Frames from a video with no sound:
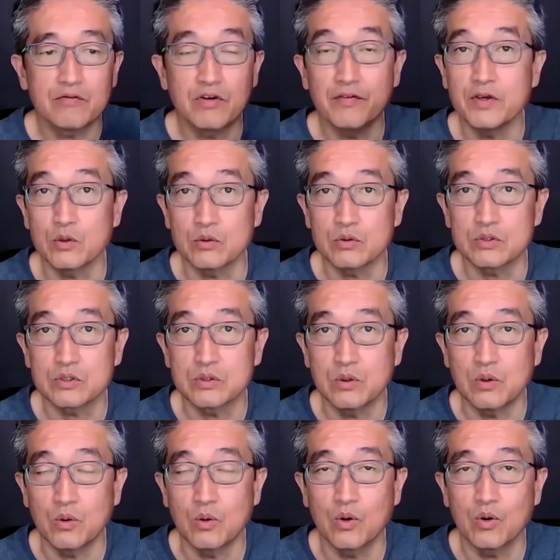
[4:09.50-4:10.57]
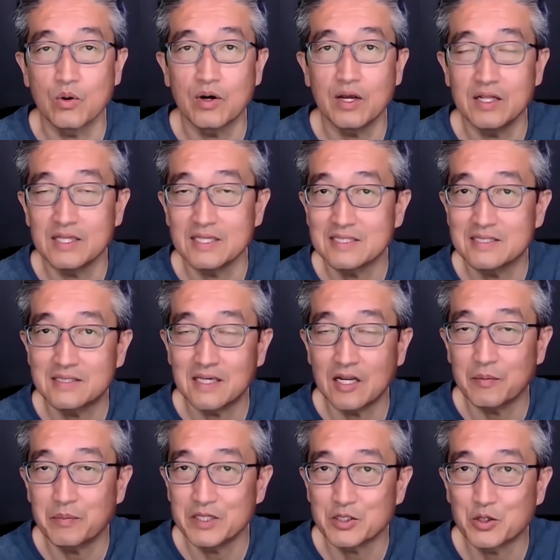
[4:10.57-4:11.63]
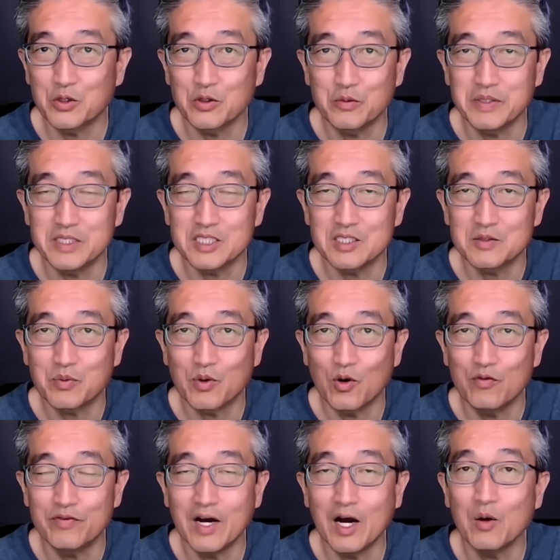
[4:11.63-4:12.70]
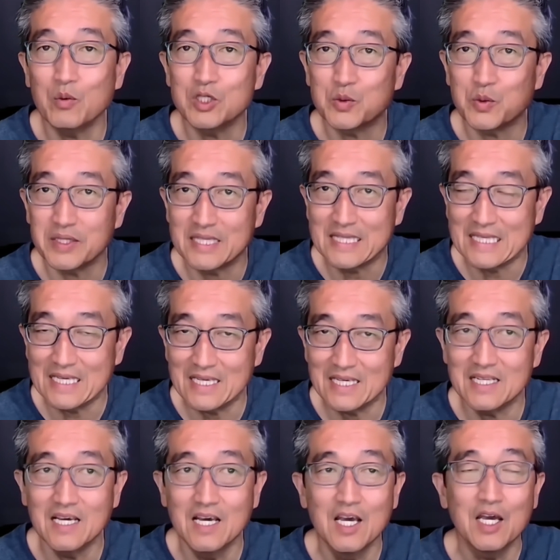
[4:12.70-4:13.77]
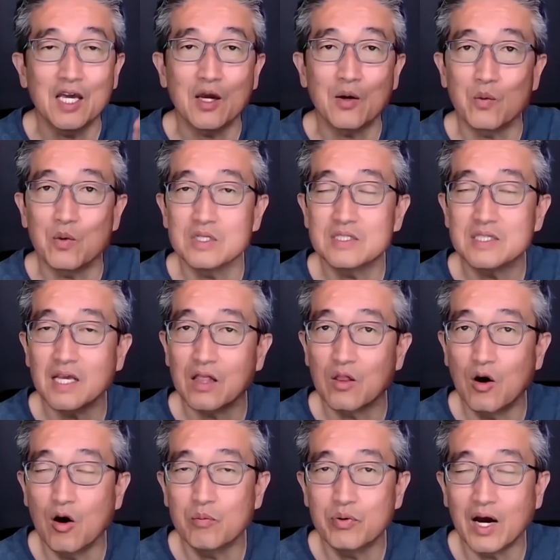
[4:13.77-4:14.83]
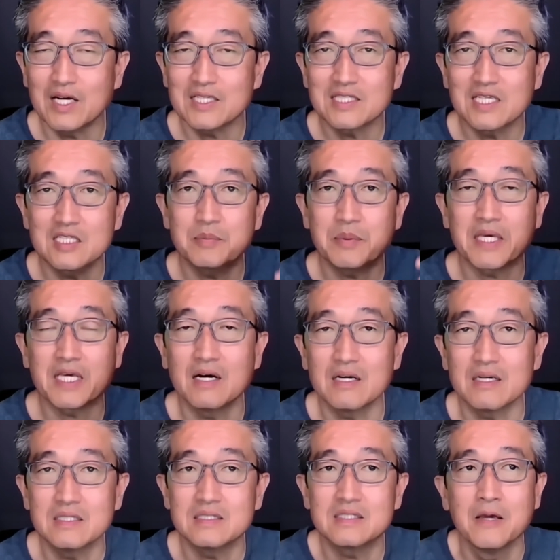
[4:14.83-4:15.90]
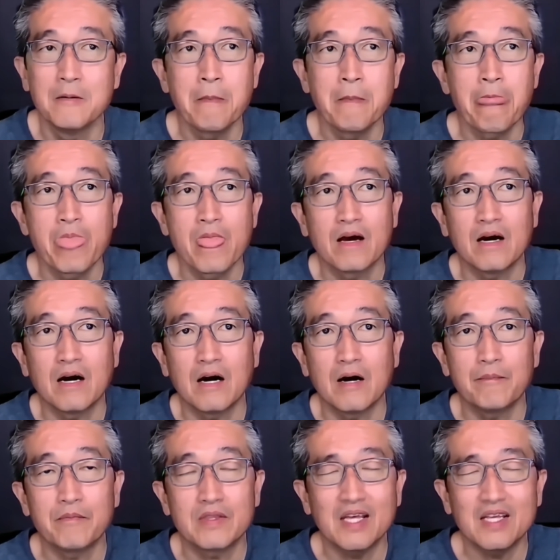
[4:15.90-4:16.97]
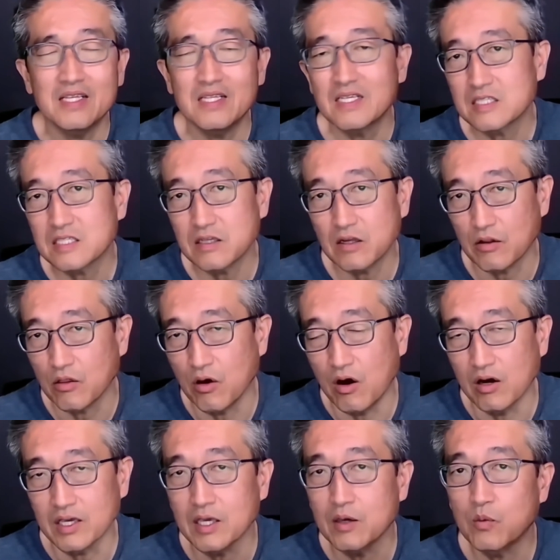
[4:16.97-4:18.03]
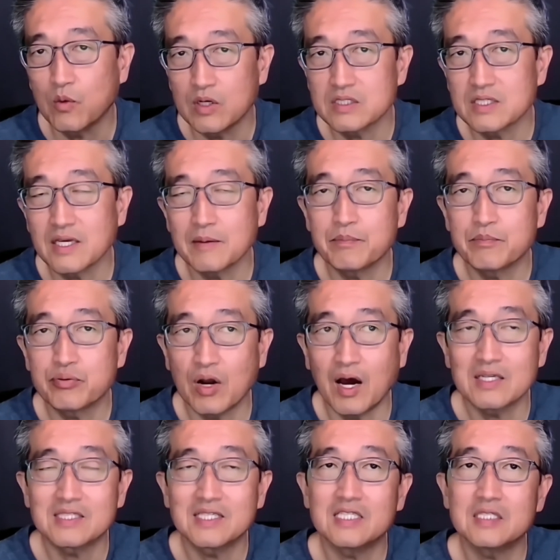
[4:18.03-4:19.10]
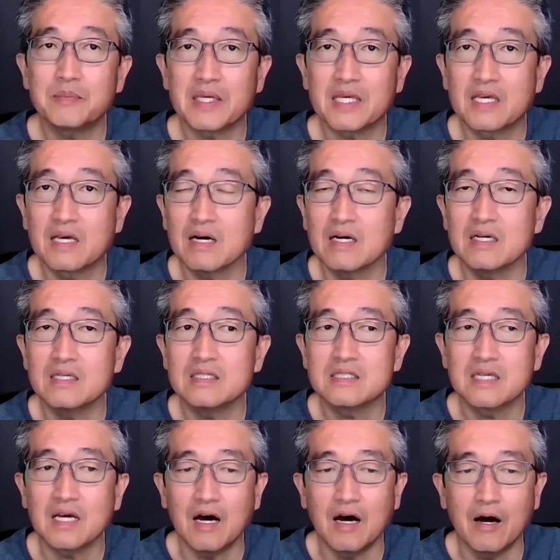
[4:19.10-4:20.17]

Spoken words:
reviews, or at least set up his Google Business Profile, which we did. It was a long process because, not necessarily long, it was a process because